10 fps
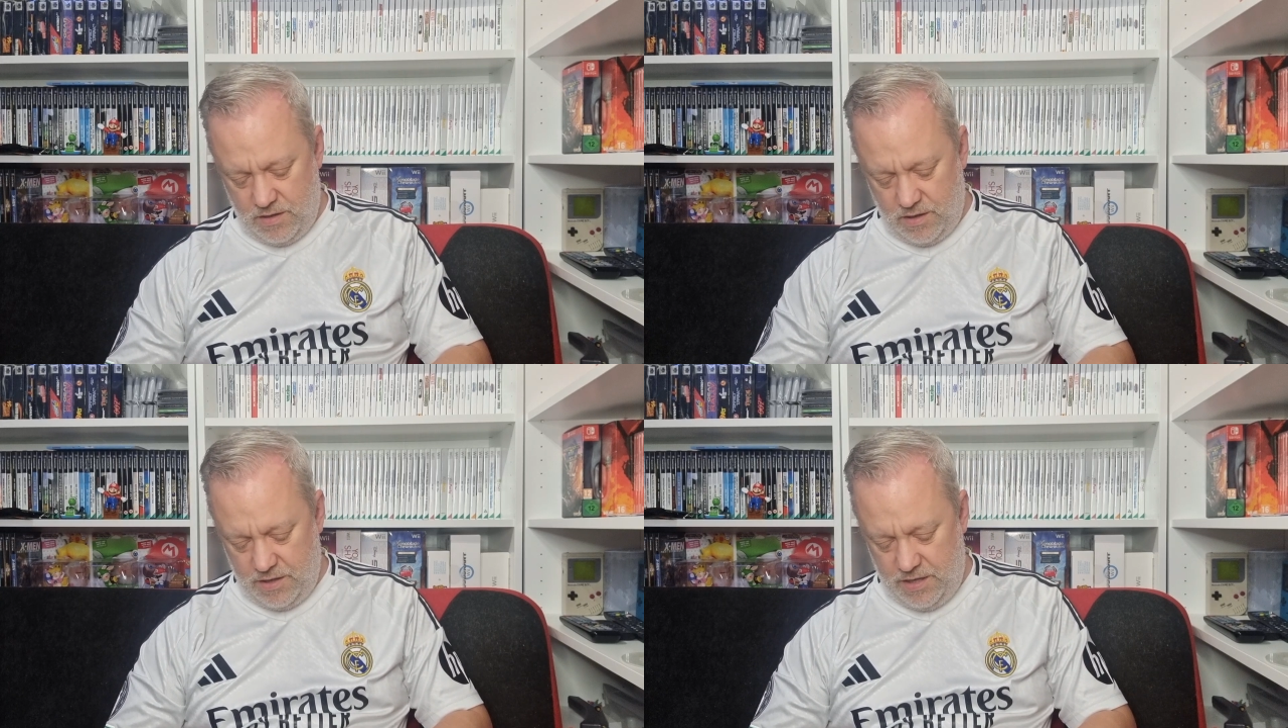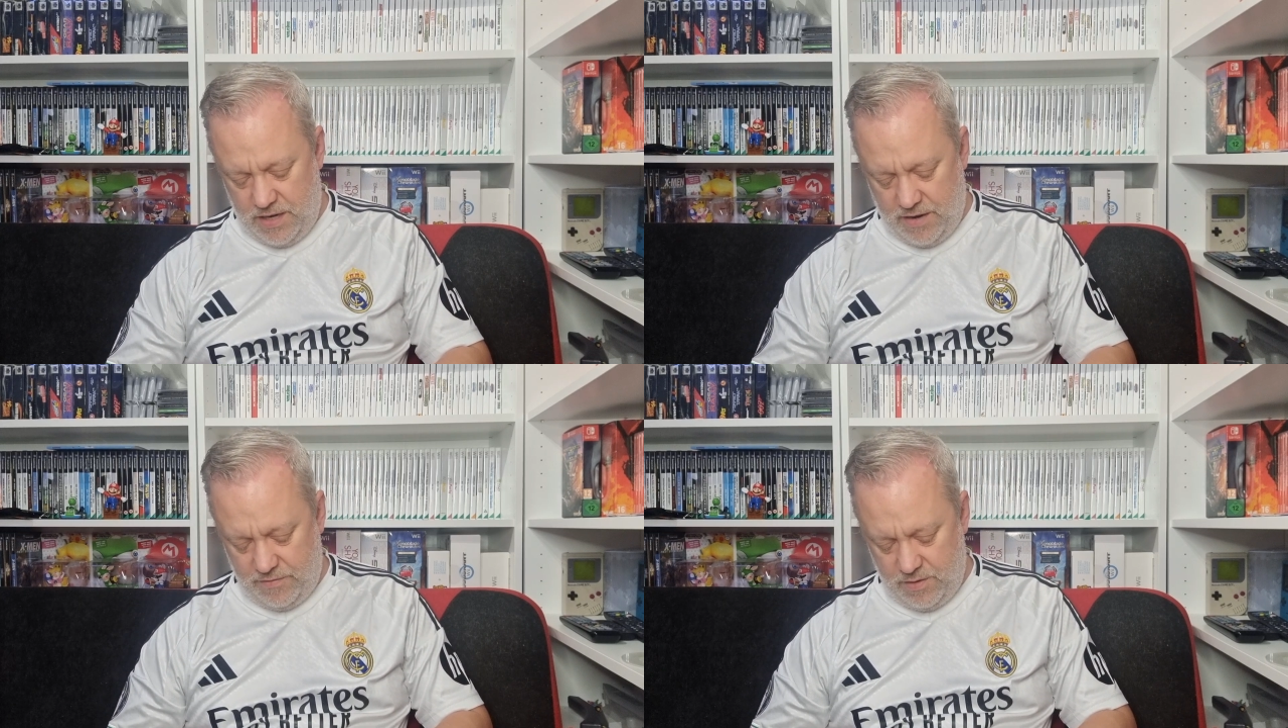I didn't
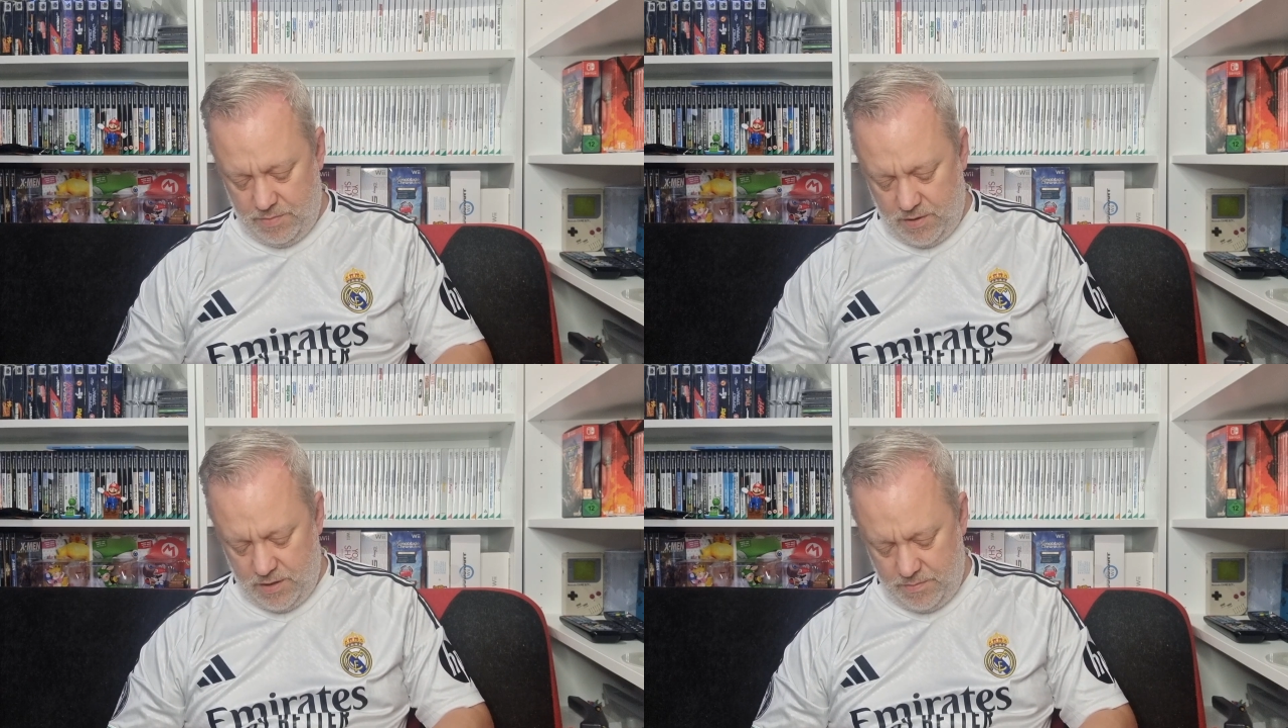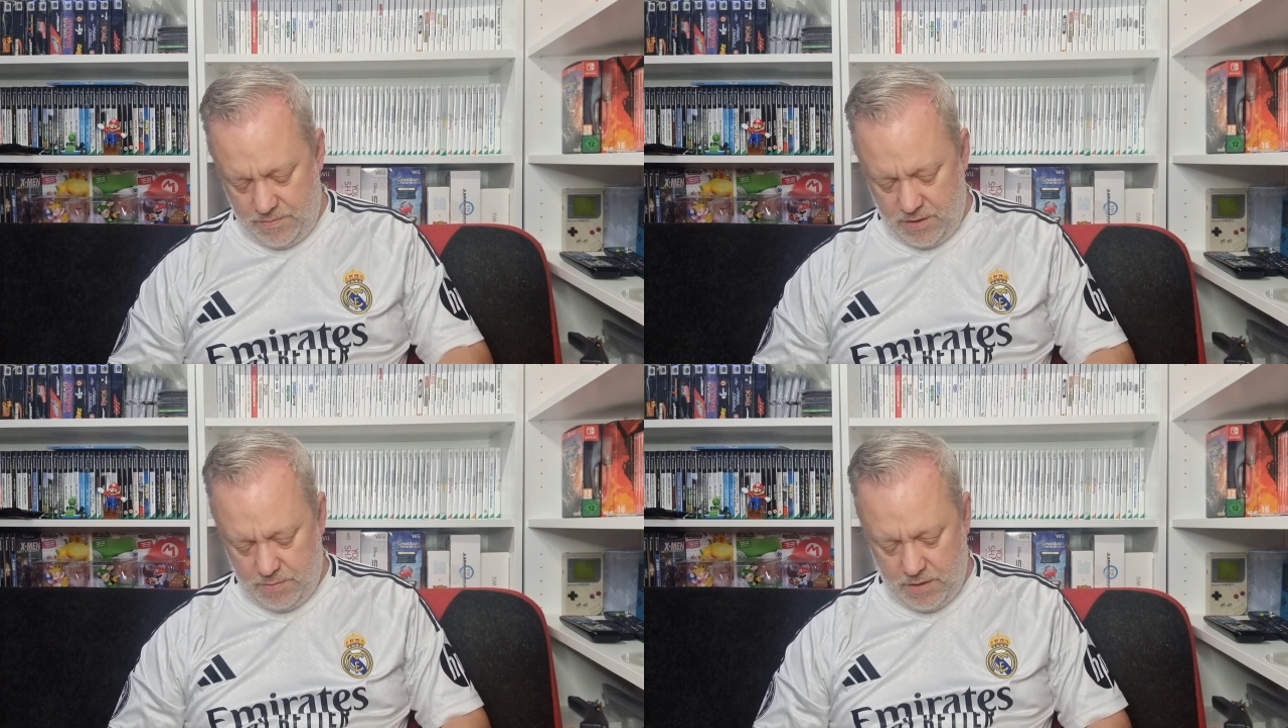have to buy them, I
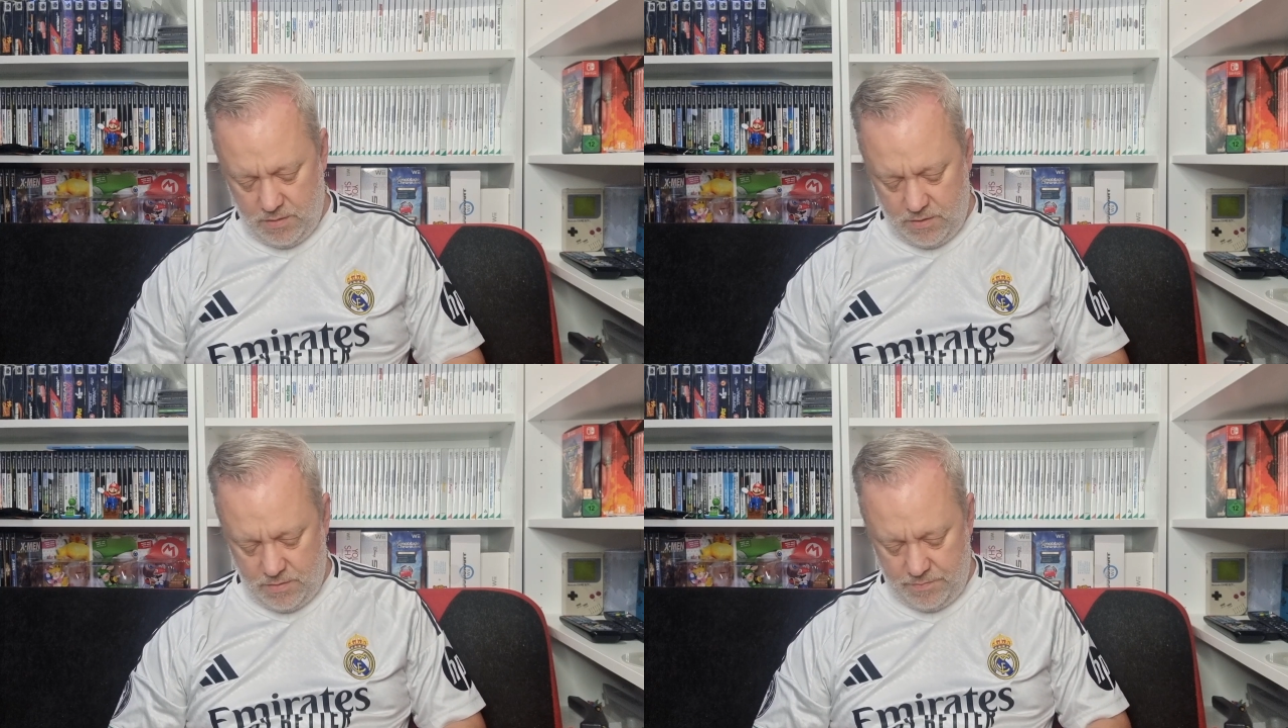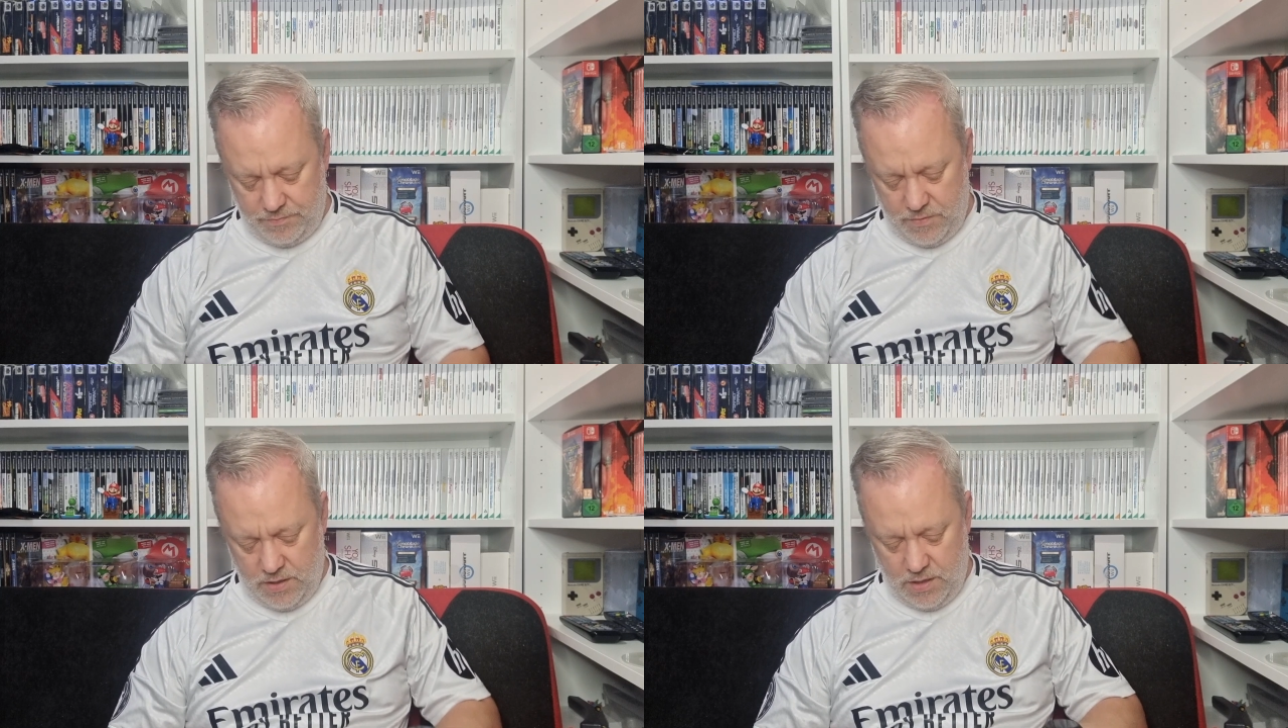suppose.
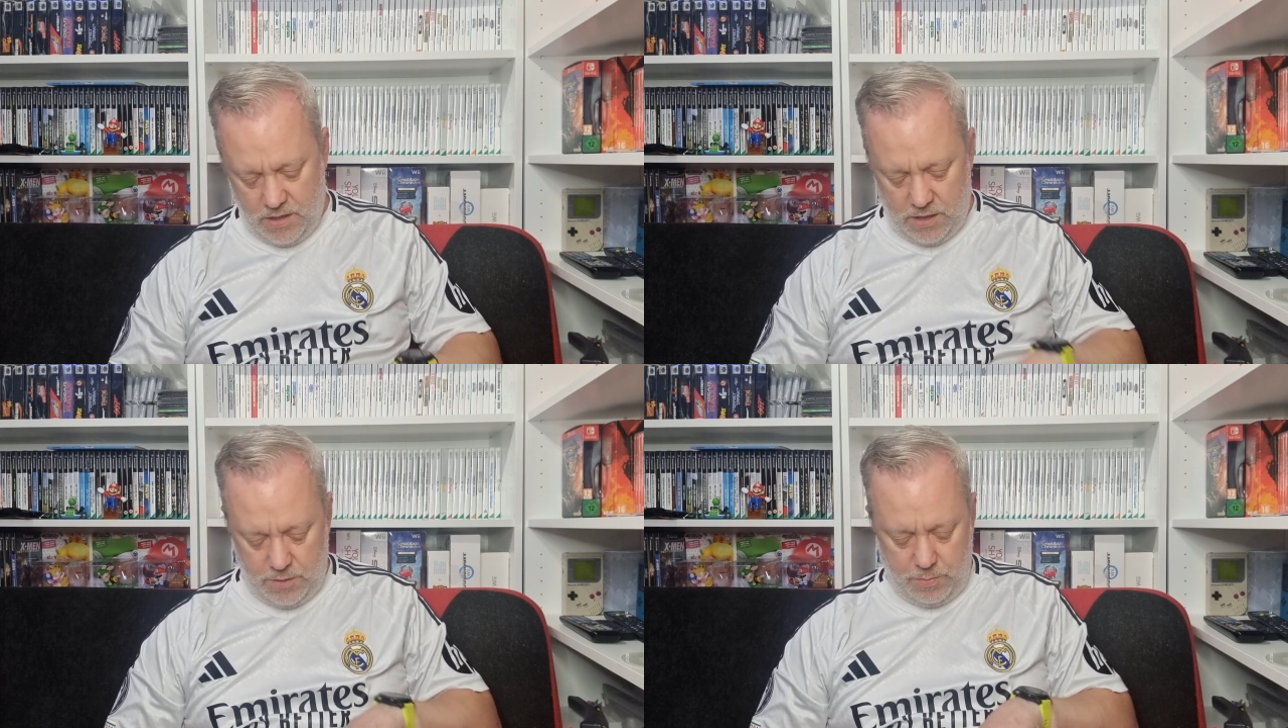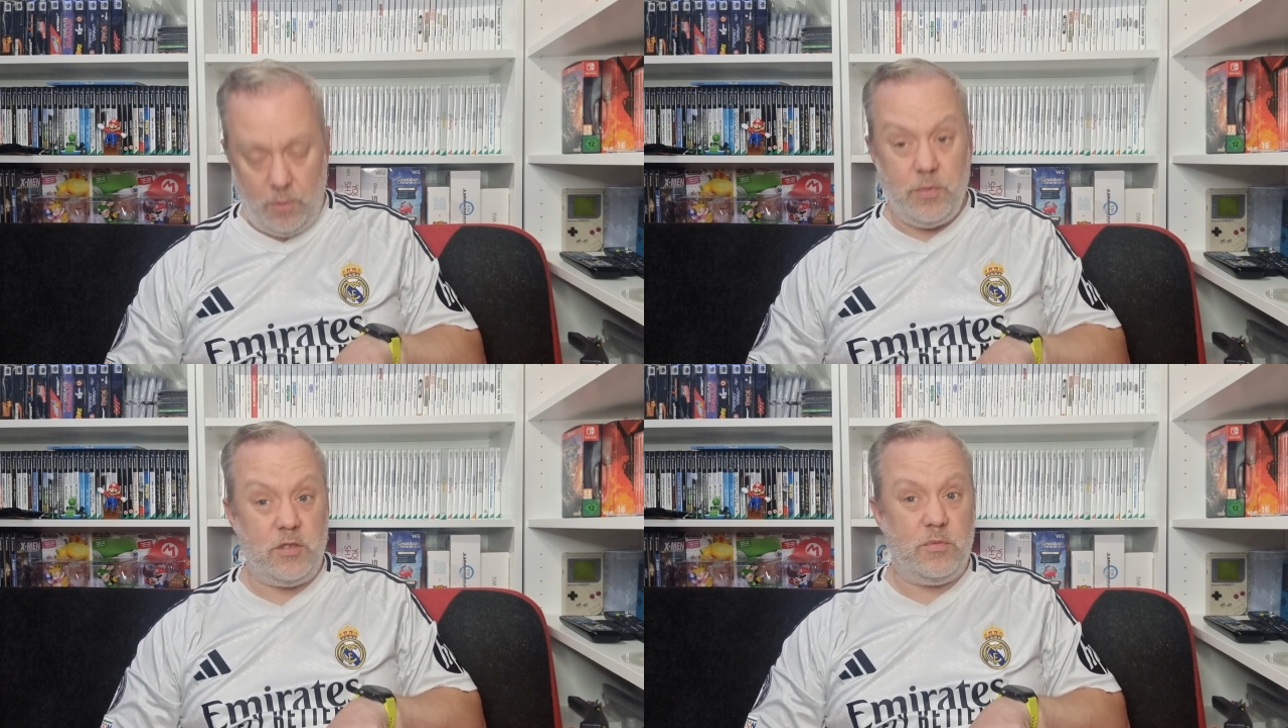I just bought
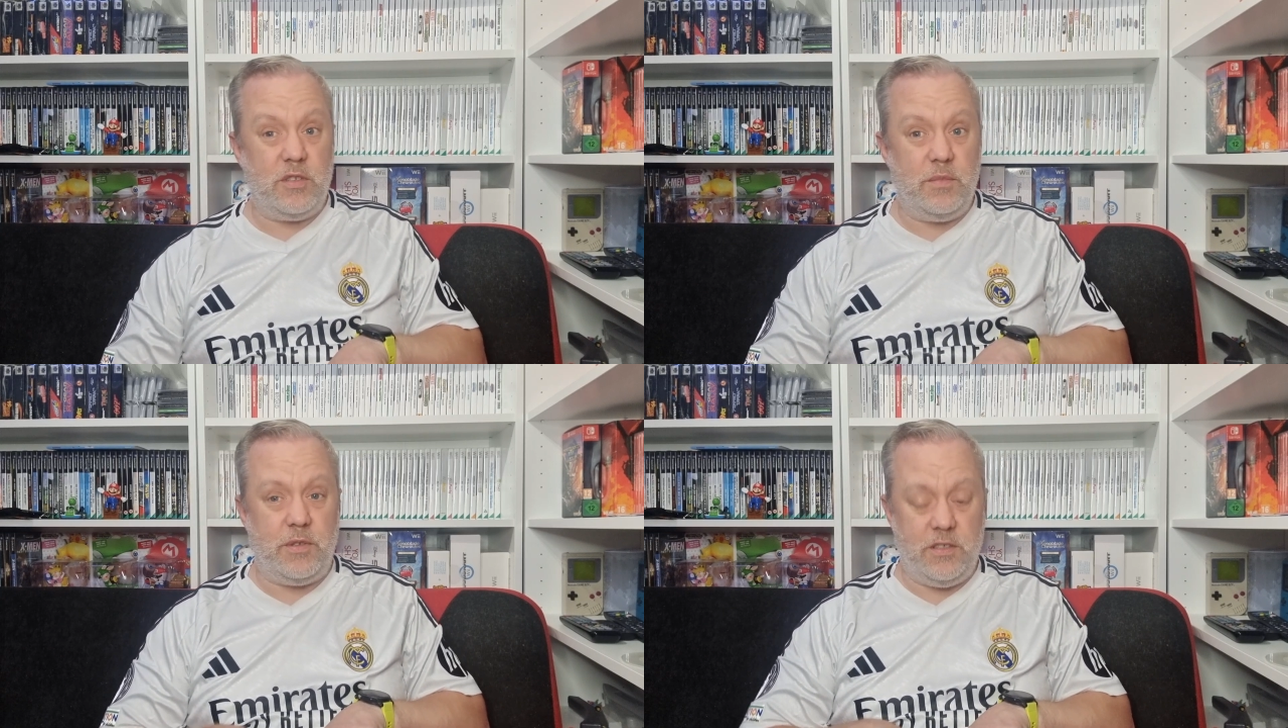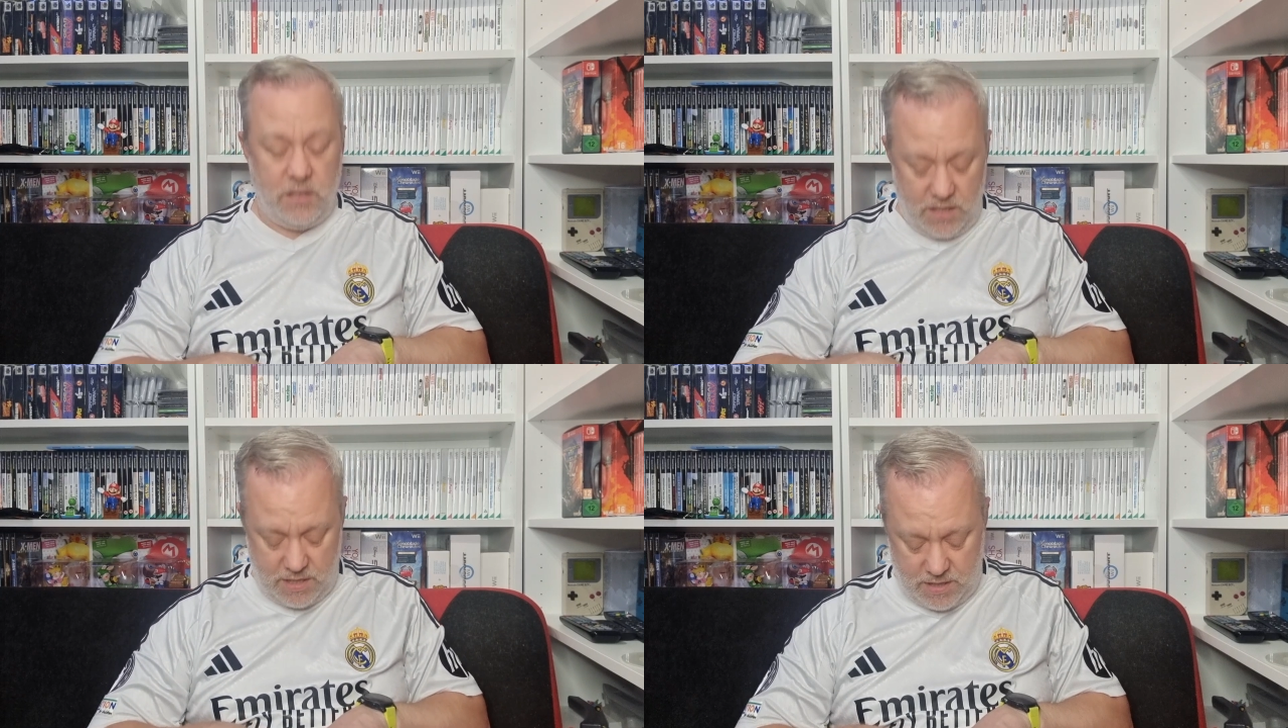them because I wanted to buy
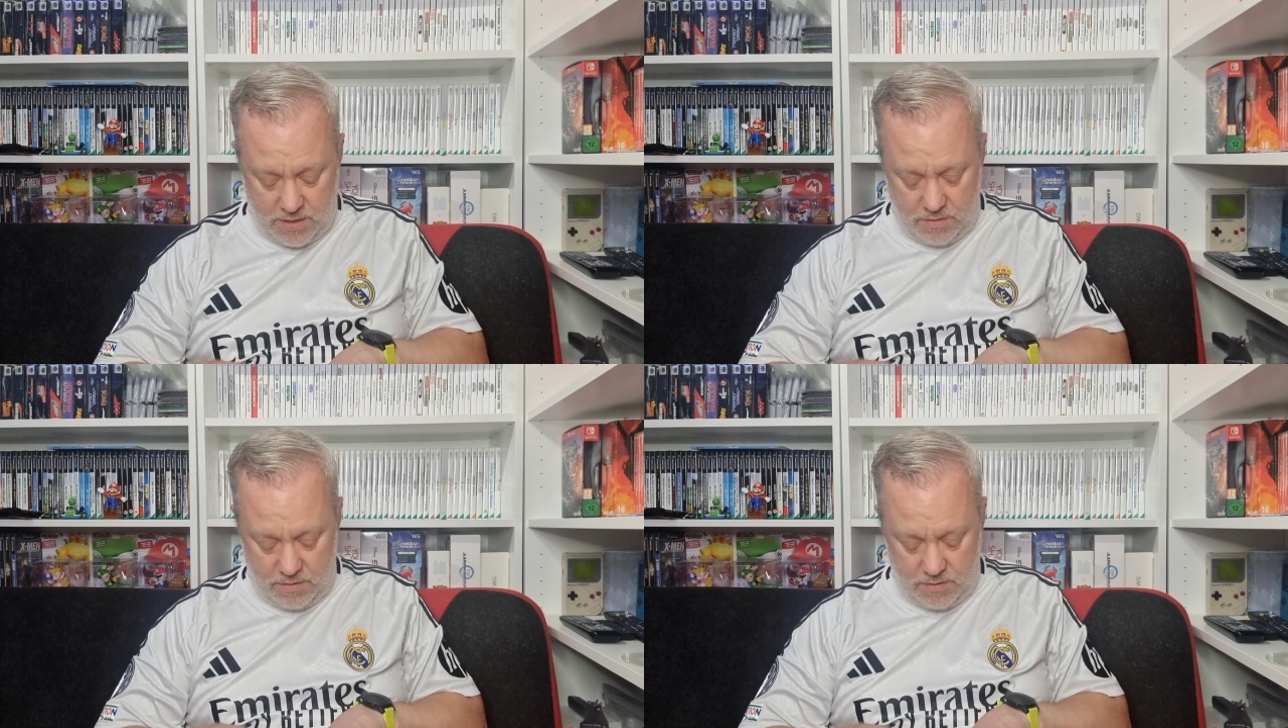something that day.